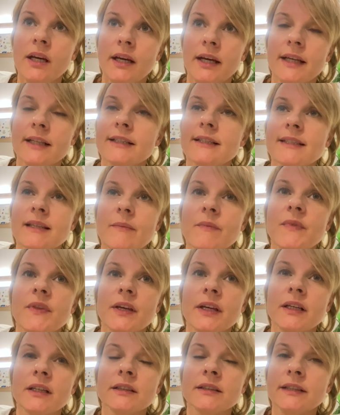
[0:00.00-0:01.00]
it's
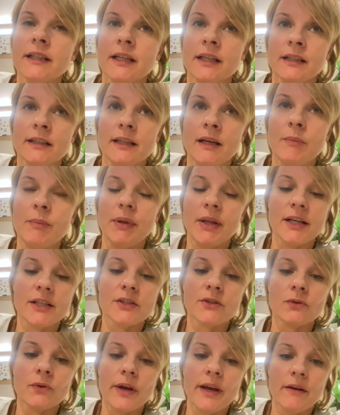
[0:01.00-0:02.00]
something that applies to